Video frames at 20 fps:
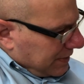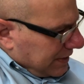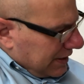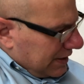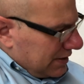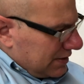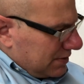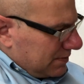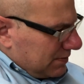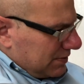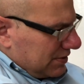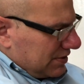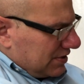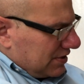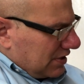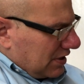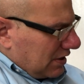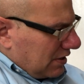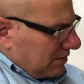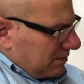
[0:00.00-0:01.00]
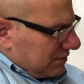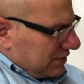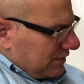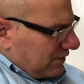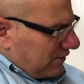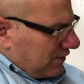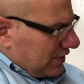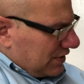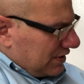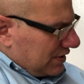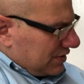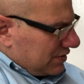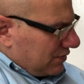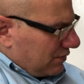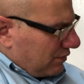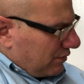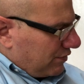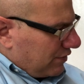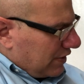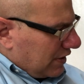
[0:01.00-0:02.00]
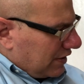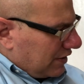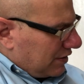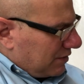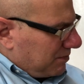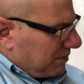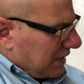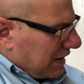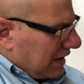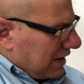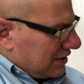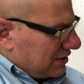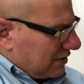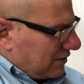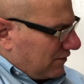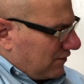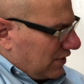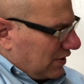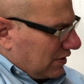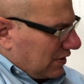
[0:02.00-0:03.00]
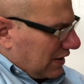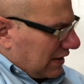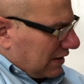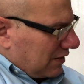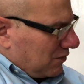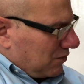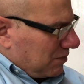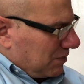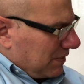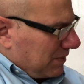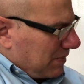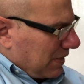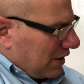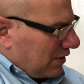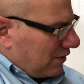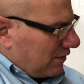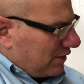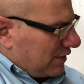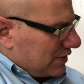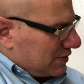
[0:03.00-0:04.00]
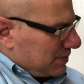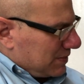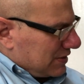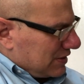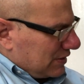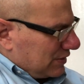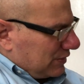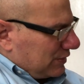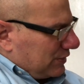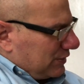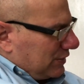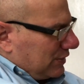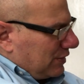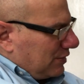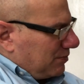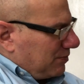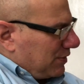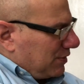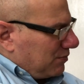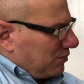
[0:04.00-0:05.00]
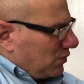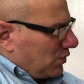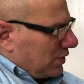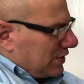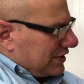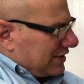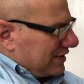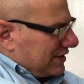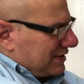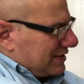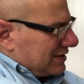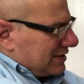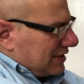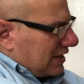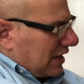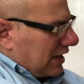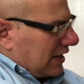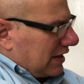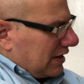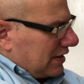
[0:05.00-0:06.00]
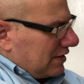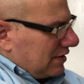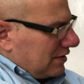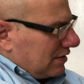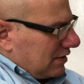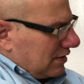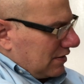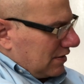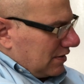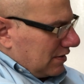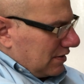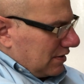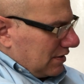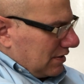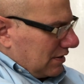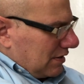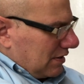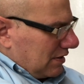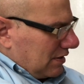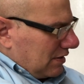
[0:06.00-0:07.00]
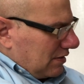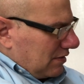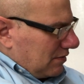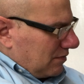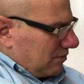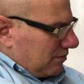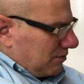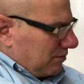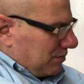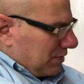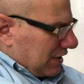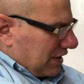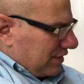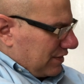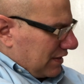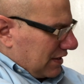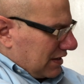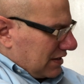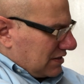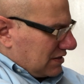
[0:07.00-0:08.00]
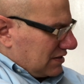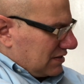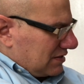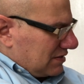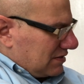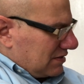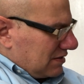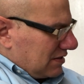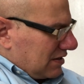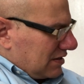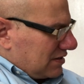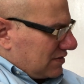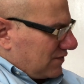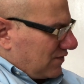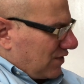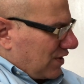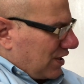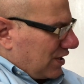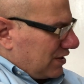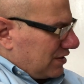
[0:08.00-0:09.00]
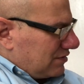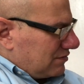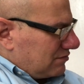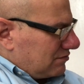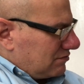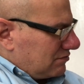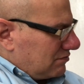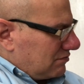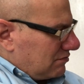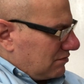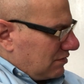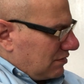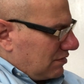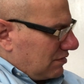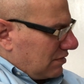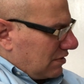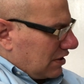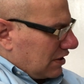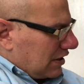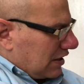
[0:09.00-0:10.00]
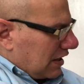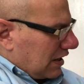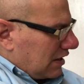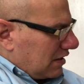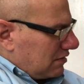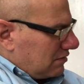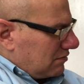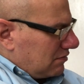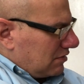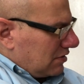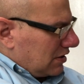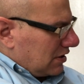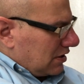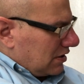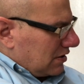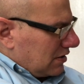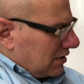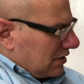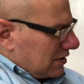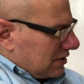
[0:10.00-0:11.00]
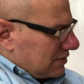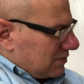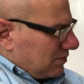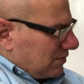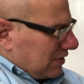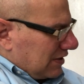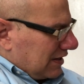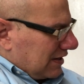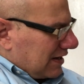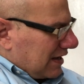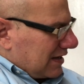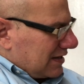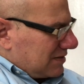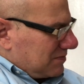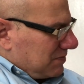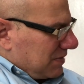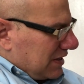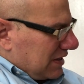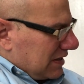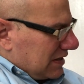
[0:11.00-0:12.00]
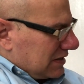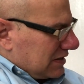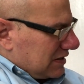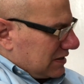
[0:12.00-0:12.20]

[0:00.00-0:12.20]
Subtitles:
Piece was to fit this whole thing on the page. I feel like it would be better if this was a little bit more to the side, but I think it's fine. That it's a really nice piece.